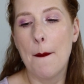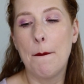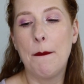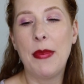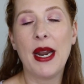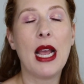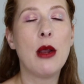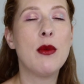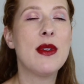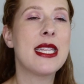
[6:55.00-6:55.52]

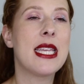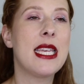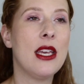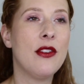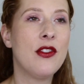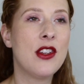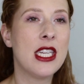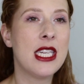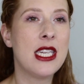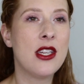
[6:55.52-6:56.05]
But I was
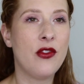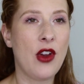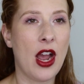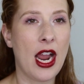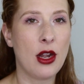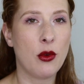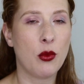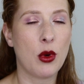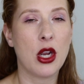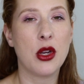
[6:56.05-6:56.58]
gifted
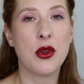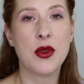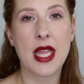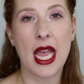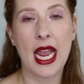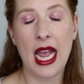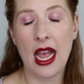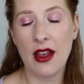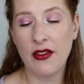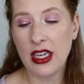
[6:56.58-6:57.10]
Divine Rose. I
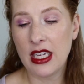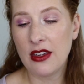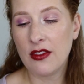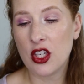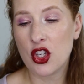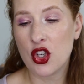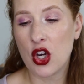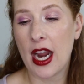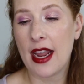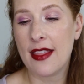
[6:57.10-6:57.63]
haven't even
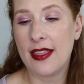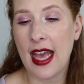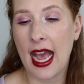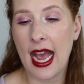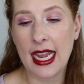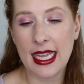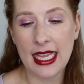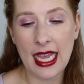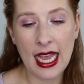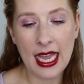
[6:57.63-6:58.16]
tried
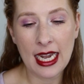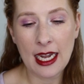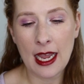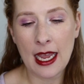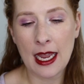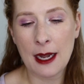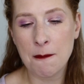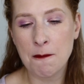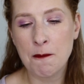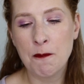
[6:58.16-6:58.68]
that yet.
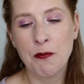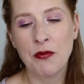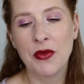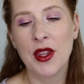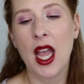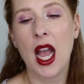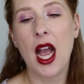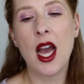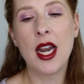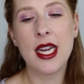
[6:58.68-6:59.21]
And
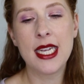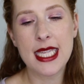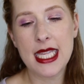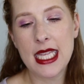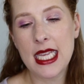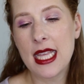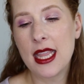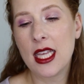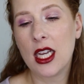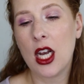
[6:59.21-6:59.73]

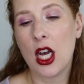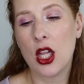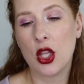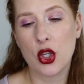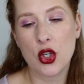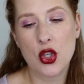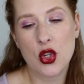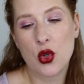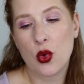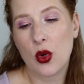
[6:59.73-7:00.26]
honestly, the color
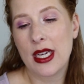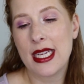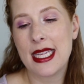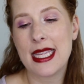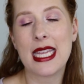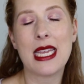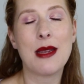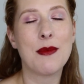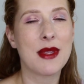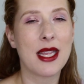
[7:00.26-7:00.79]
story
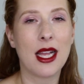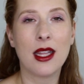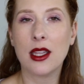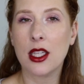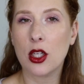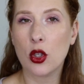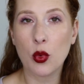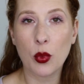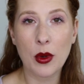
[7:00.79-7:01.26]
seems a little